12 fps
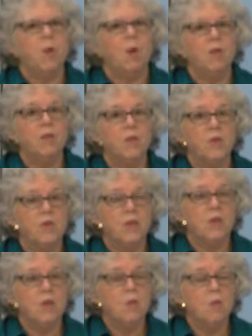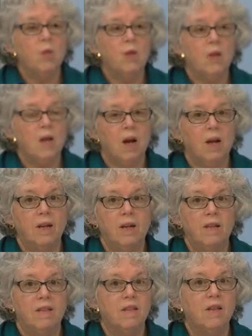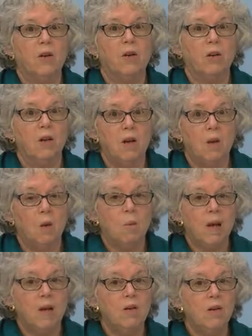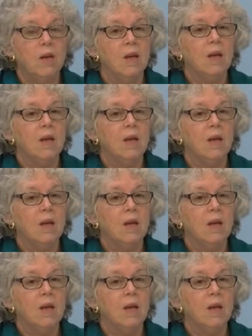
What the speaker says: authors that you would not necessarily know about,